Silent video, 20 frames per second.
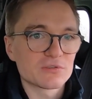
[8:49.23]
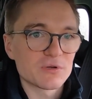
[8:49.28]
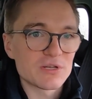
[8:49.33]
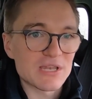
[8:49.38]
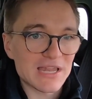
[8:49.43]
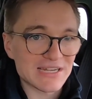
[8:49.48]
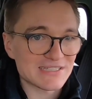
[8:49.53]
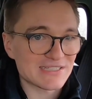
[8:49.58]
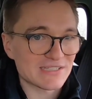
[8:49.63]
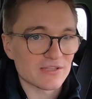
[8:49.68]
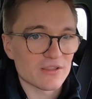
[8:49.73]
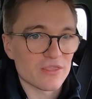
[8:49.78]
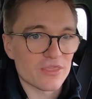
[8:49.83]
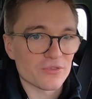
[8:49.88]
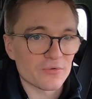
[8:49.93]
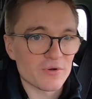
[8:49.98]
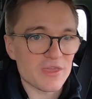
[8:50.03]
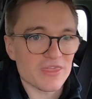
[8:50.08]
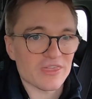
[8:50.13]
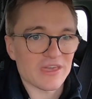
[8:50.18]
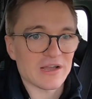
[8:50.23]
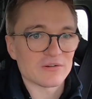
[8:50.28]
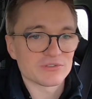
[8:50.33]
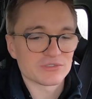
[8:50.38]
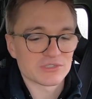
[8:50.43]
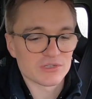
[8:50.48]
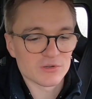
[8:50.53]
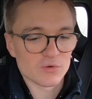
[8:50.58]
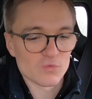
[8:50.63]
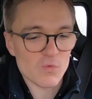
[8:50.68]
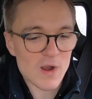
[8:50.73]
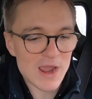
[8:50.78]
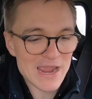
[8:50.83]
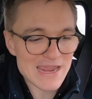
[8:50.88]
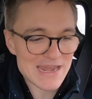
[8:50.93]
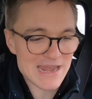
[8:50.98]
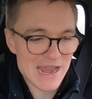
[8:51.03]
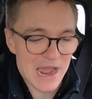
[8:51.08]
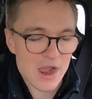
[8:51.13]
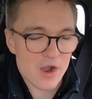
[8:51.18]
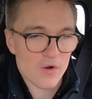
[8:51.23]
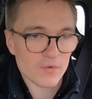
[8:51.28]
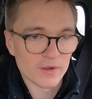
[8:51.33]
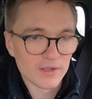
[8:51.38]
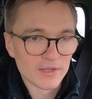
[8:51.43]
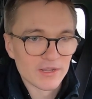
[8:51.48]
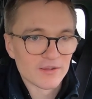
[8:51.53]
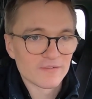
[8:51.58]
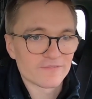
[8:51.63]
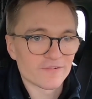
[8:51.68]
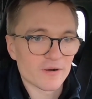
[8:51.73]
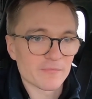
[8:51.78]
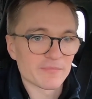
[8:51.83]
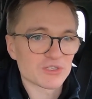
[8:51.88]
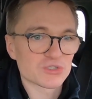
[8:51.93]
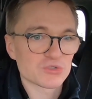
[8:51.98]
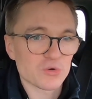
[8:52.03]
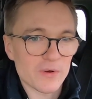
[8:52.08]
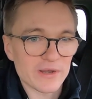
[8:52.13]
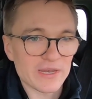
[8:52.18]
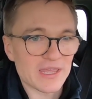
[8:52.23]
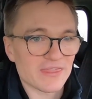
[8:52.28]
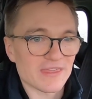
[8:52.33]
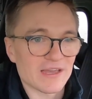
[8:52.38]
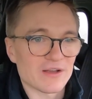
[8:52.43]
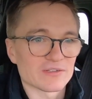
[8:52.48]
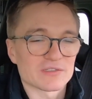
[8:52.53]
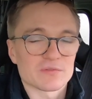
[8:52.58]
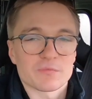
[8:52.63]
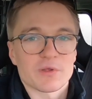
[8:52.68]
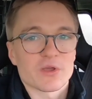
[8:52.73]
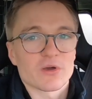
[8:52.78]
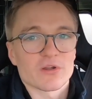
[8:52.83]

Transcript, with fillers: So we're less than three thousand away now from twenty thousand.